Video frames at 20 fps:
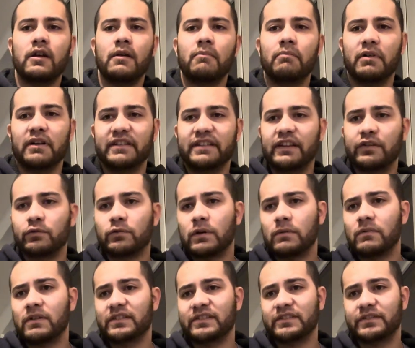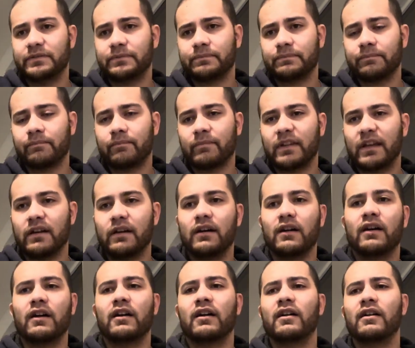But this one was
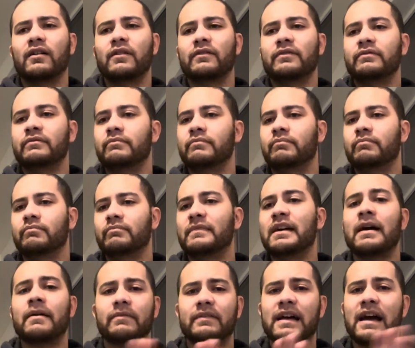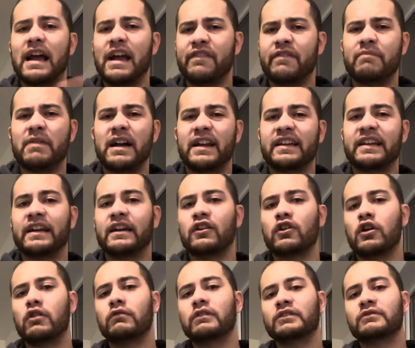uh, not Everybody Can
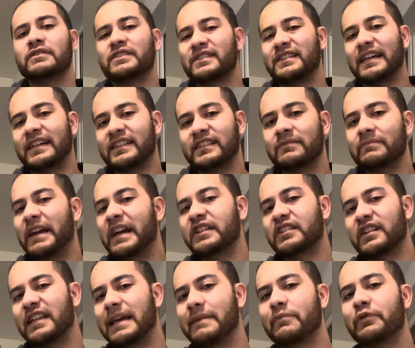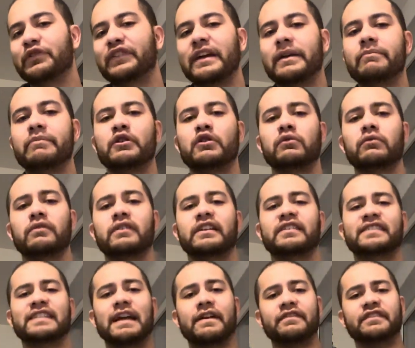Go, which was like his major label debut, his
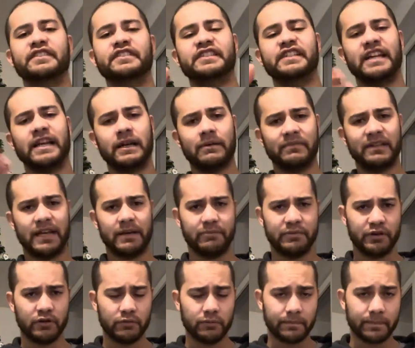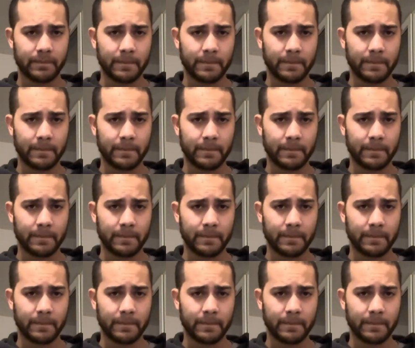Def Jam debut,